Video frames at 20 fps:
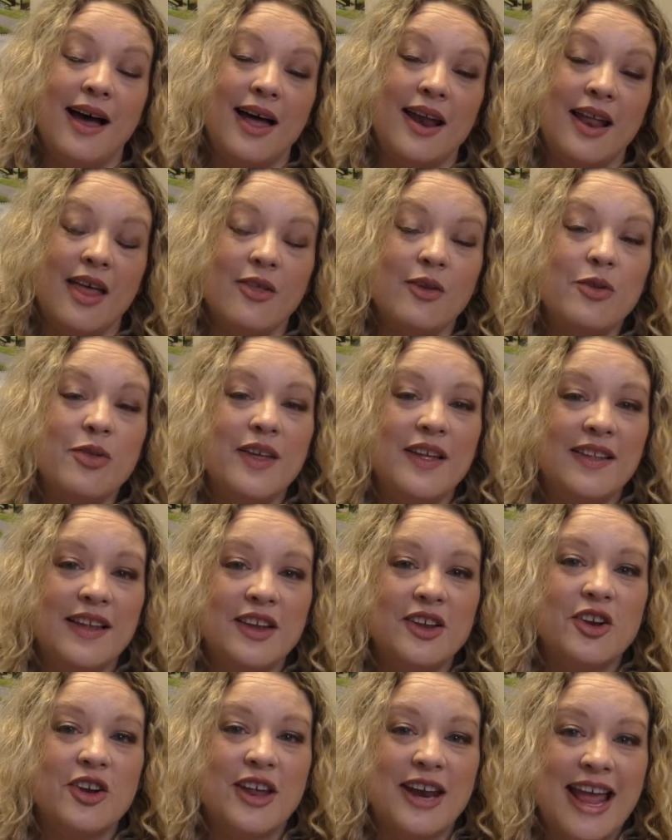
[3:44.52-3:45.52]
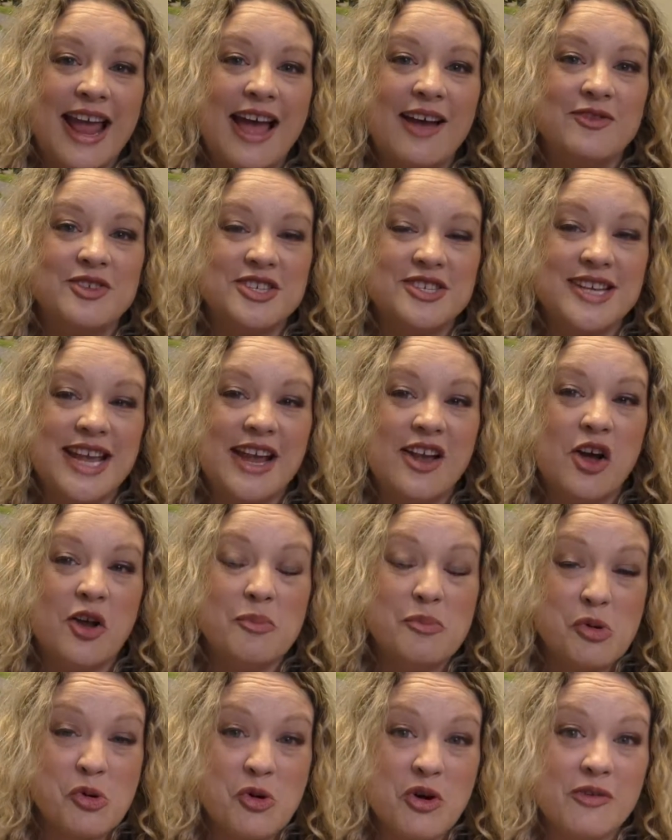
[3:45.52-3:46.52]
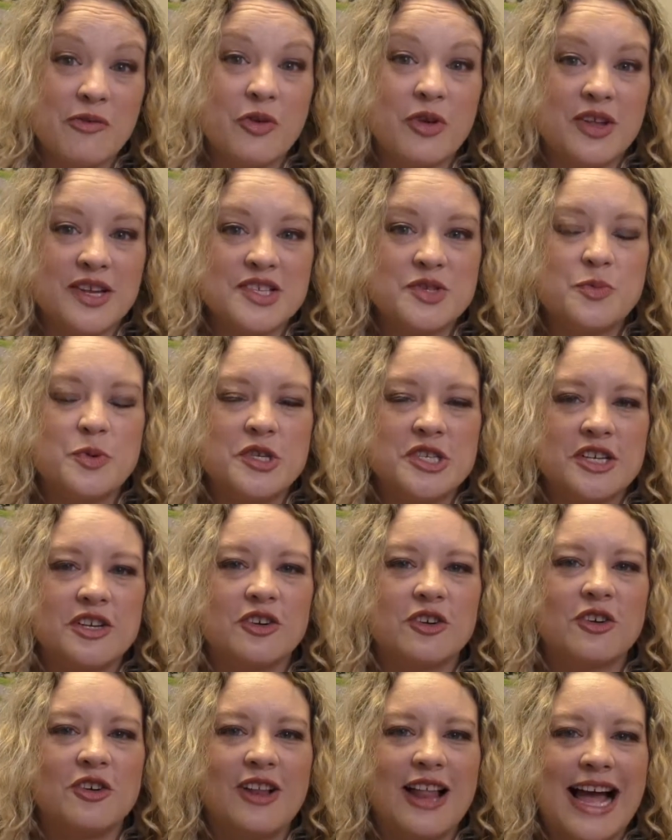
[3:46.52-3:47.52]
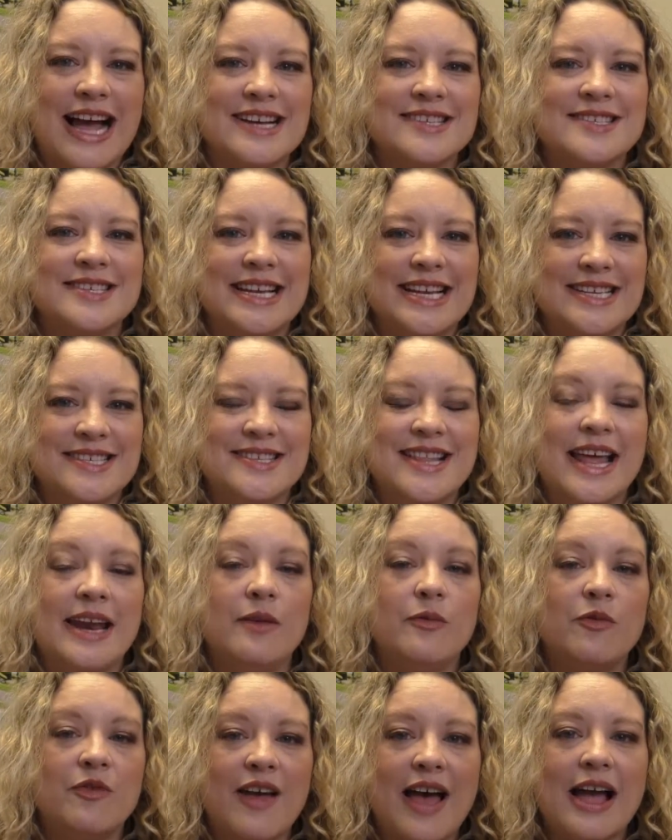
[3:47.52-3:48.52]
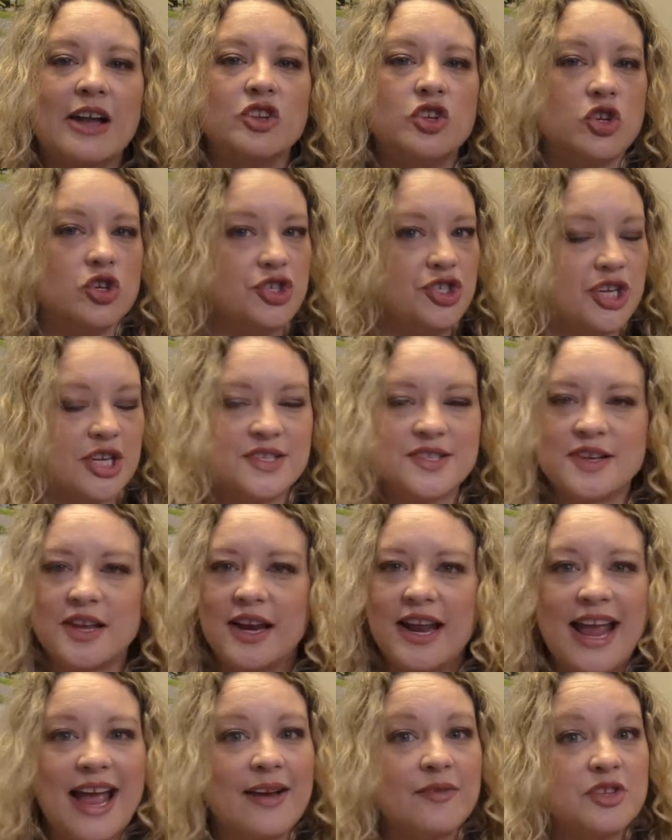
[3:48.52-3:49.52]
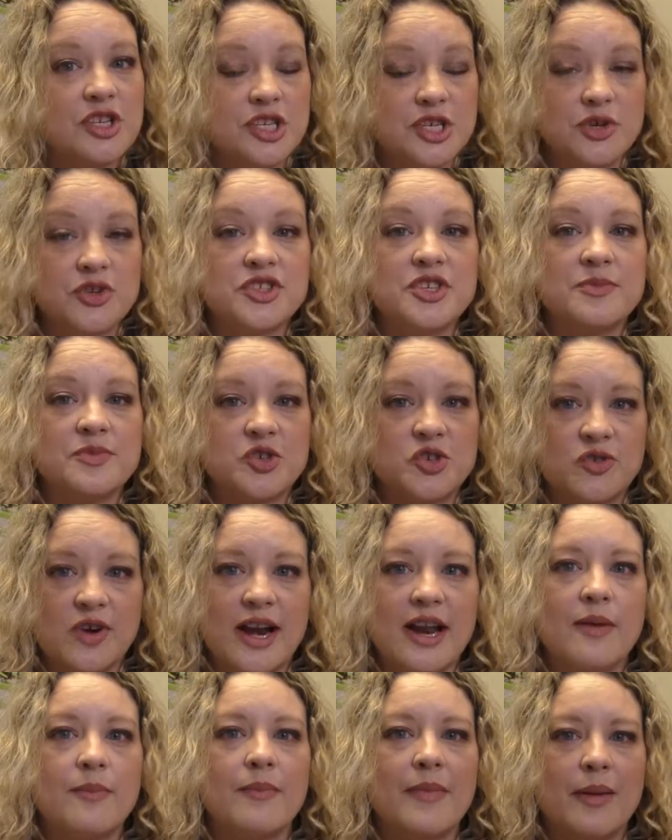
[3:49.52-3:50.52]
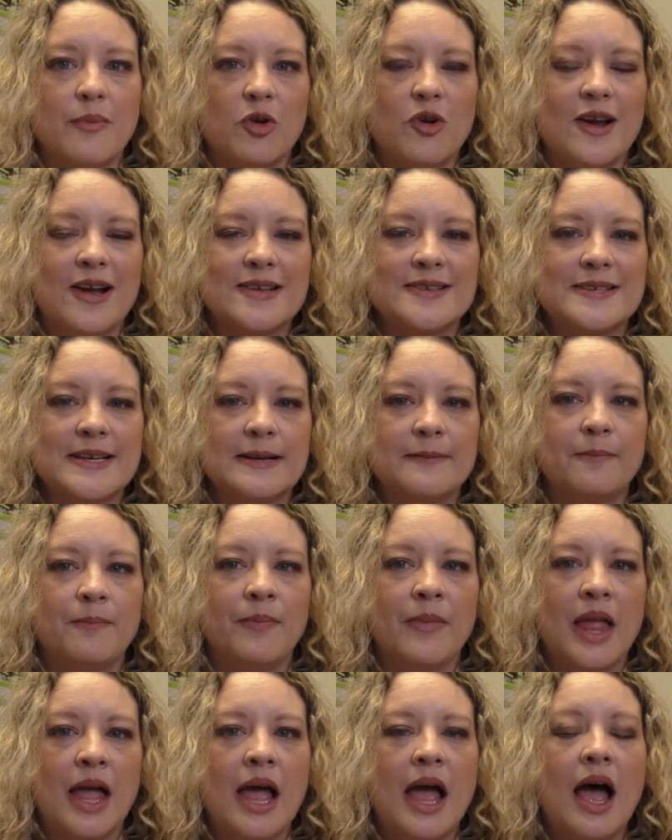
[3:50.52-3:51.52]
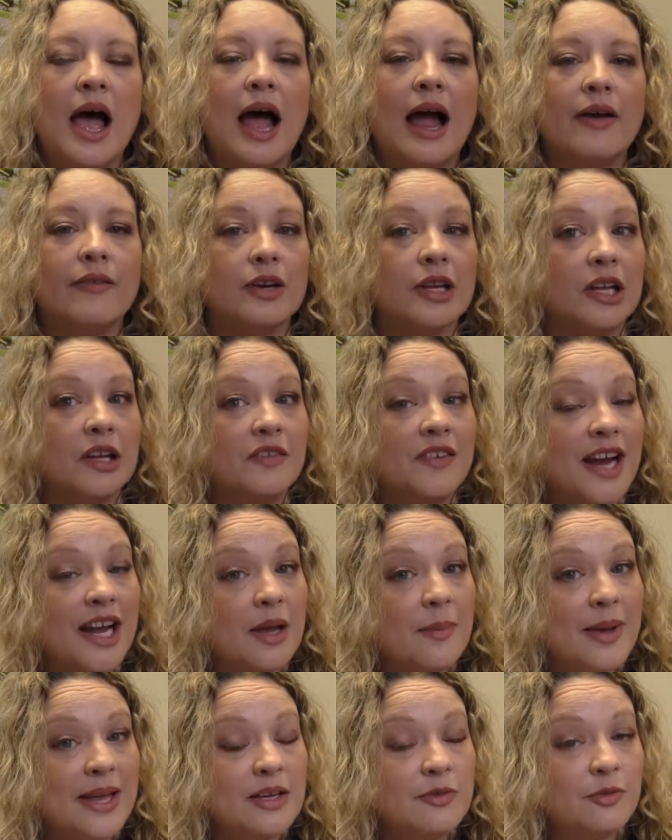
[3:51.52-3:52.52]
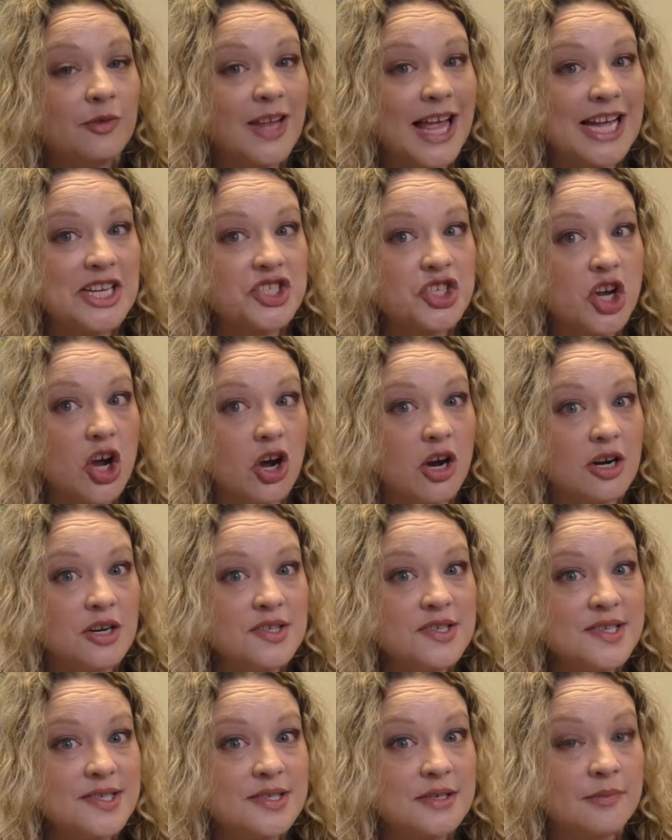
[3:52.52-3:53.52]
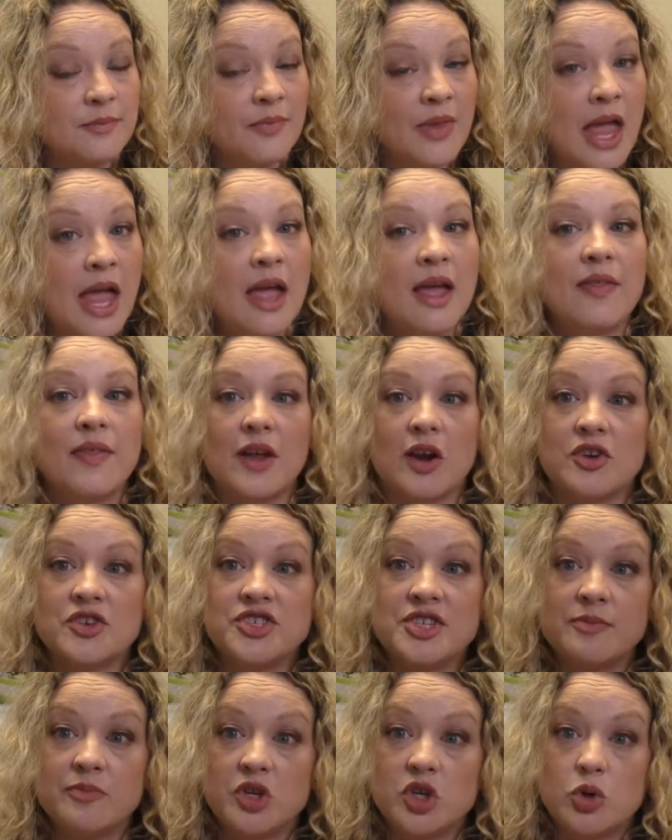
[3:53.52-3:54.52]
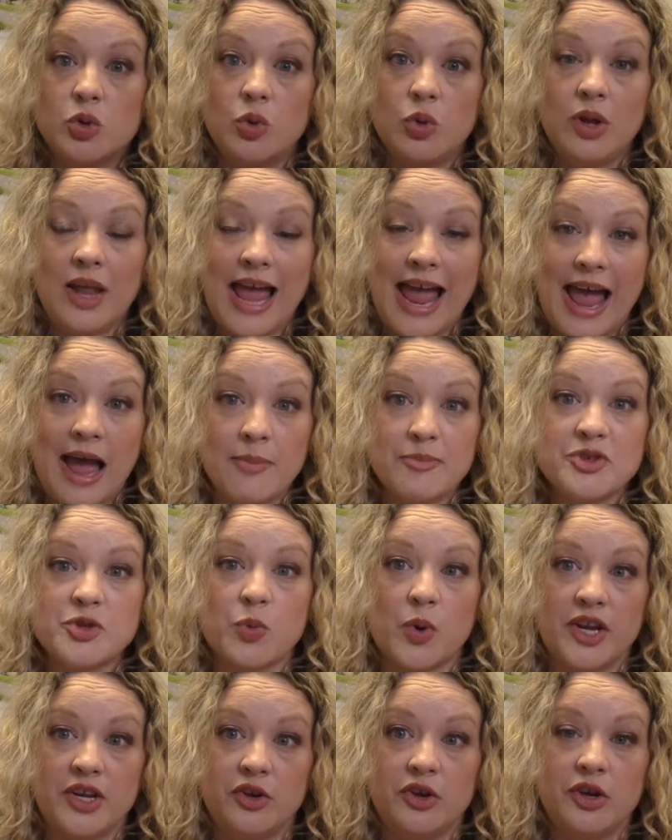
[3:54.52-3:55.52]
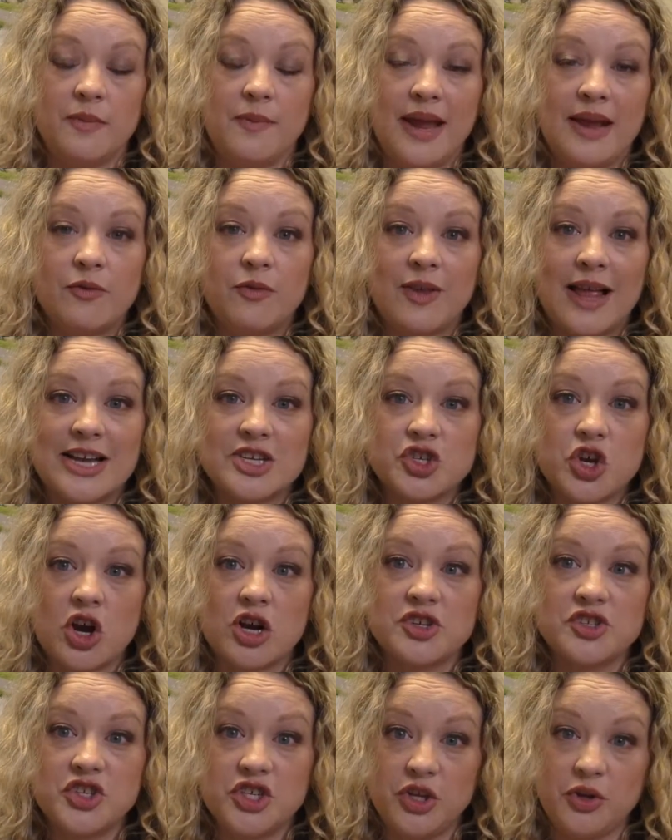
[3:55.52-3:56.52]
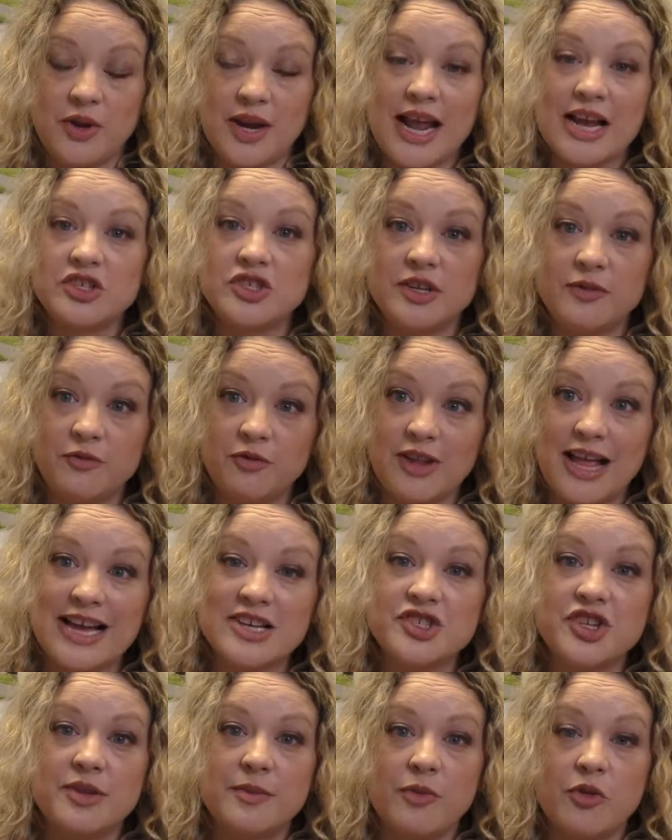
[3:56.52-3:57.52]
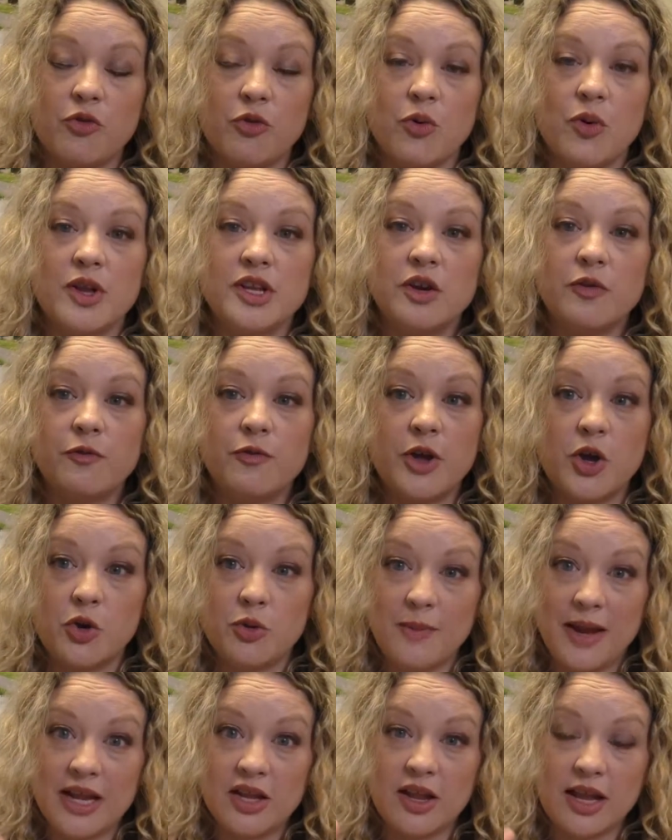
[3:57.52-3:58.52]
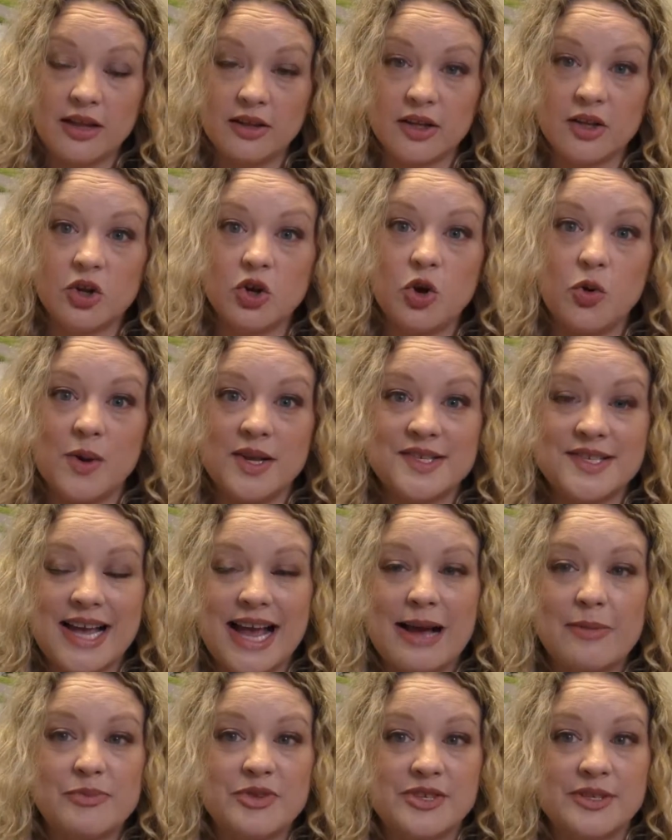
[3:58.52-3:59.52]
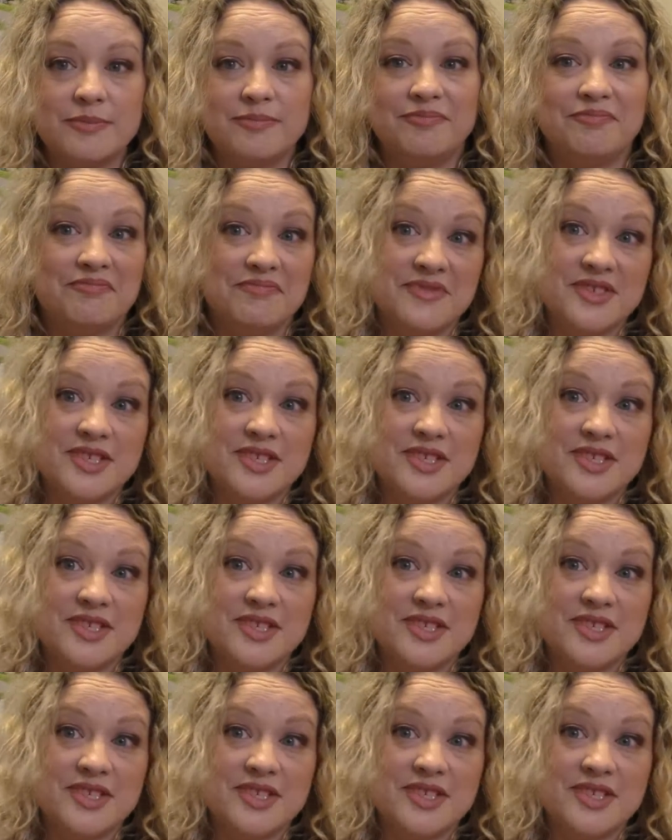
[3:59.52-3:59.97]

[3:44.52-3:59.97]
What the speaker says: Another thing that you're going to have to take on board for this particular class is that, in fact, you're just going to have to do some straight-up memorizing. I really recommend flashcards. There are some cool apps where you can make flashcards so you can actually flash them through on your phone, make like little quiz apps, and